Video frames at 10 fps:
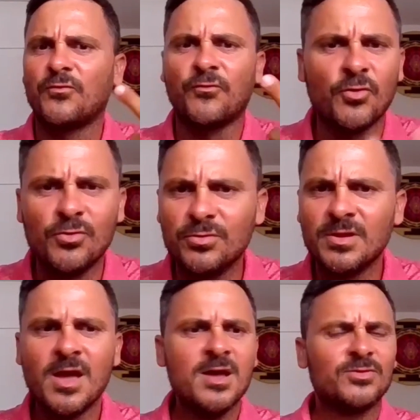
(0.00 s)
to
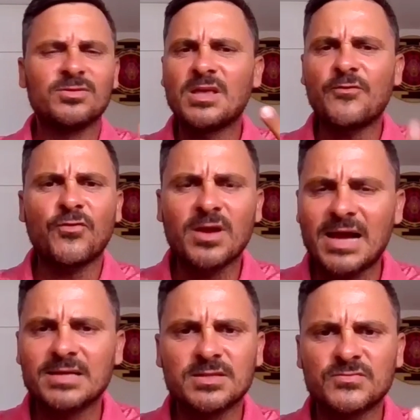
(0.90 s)
food, to different
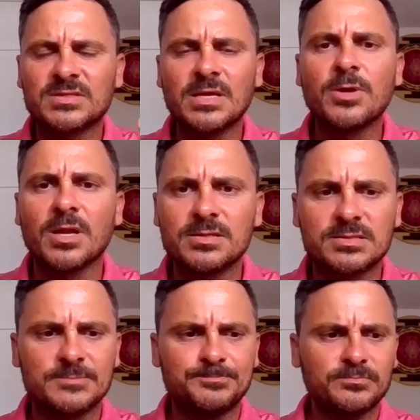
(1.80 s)
kinds of
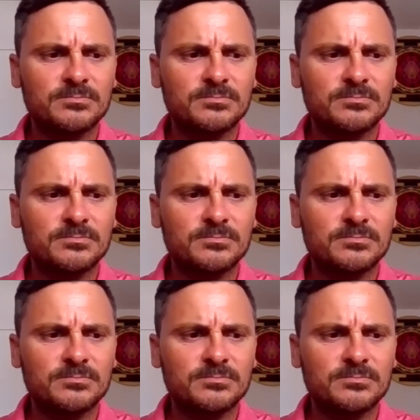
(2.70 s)
stimulants